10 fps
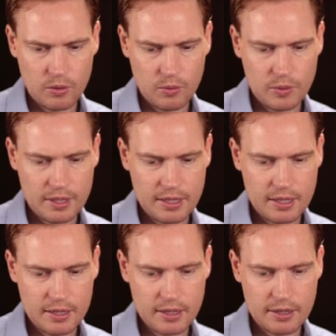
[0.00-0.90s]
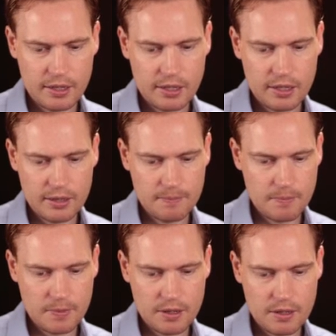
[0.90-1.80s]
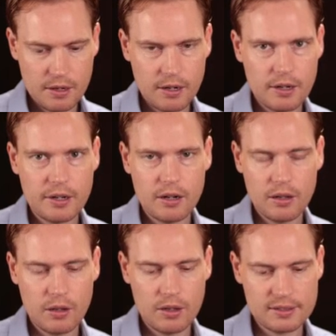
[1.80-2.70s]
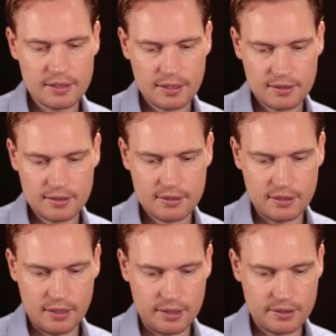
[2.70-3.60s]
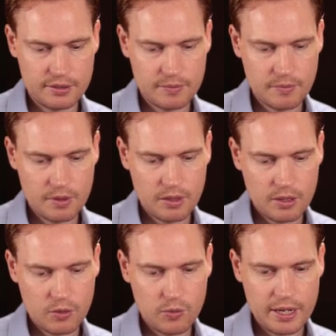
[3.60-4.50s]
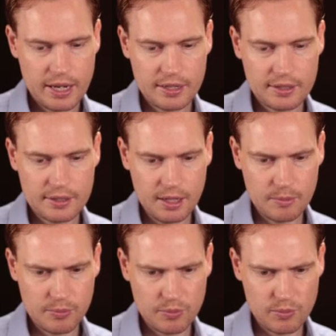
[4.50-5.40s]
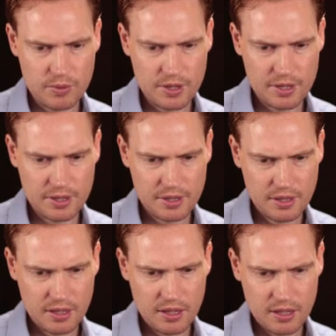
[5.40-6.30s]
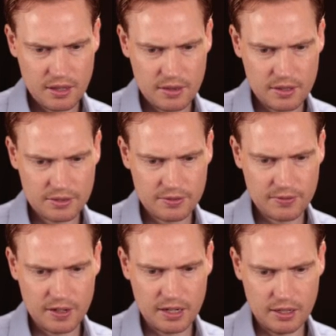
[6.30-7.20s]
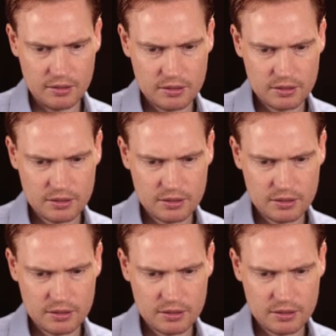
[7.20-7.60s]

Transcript: we in our last exercise we ended up with this file.